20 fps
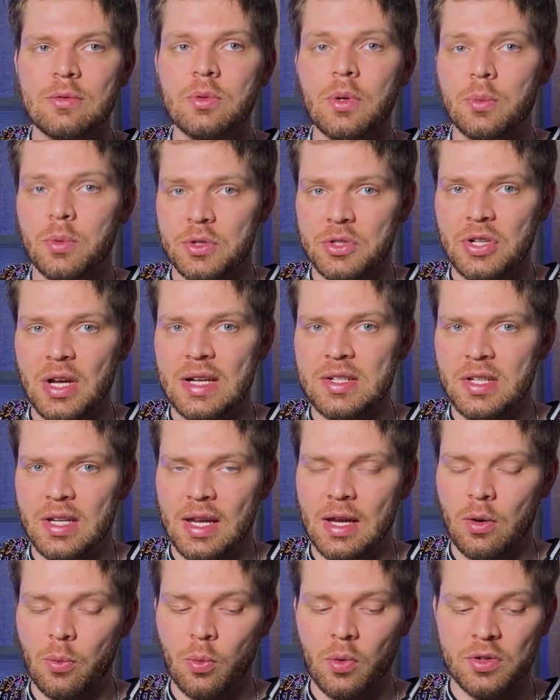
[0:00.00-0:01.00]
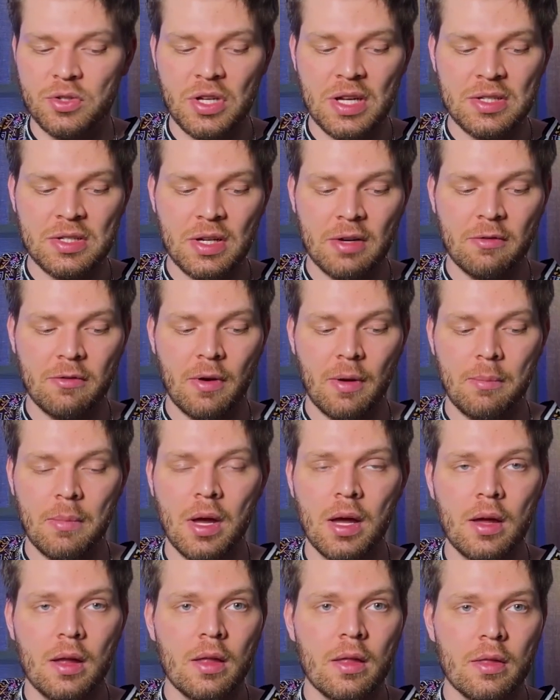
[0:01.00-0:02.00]
what we're changing here. We're changing
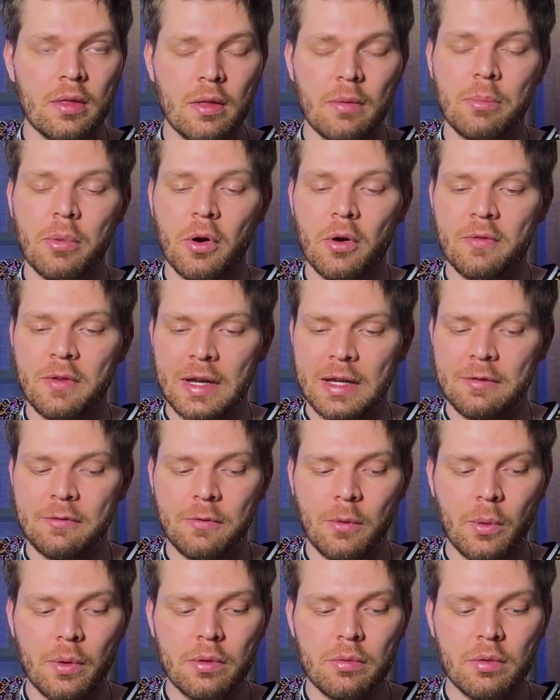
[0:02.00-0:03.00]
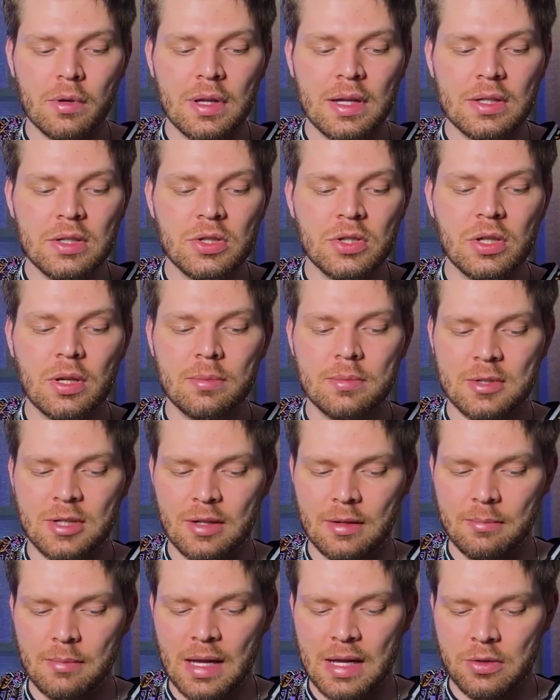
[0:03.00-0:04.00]
from the perfect fourth relationship to
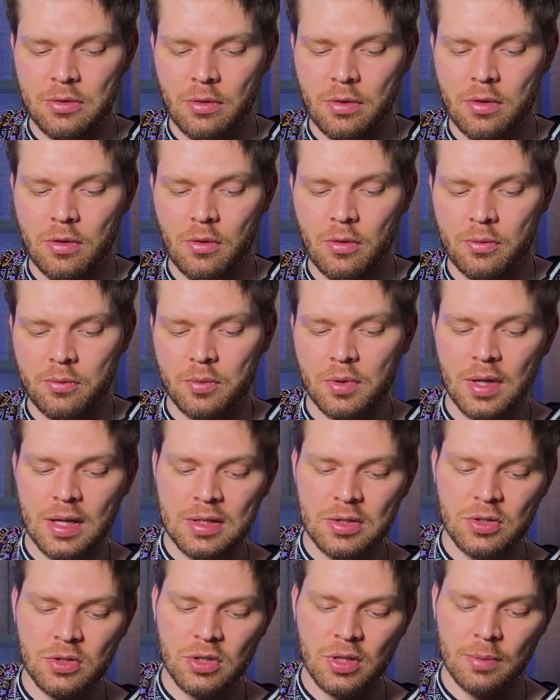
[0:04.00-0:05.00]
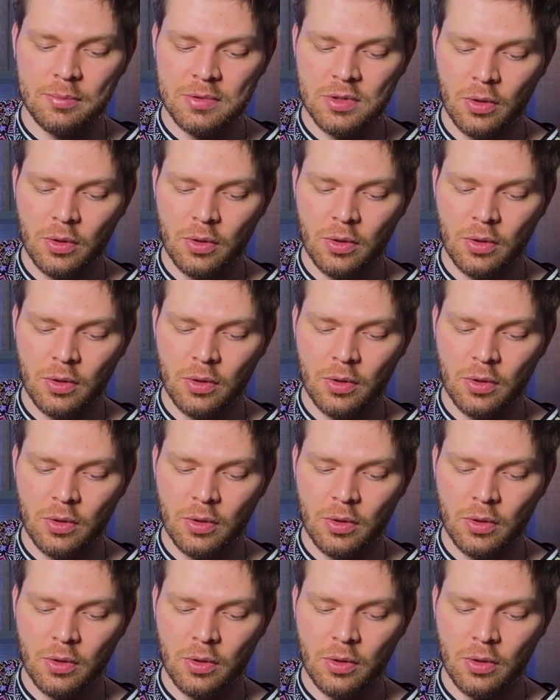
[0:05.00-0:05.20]
the major third relationship.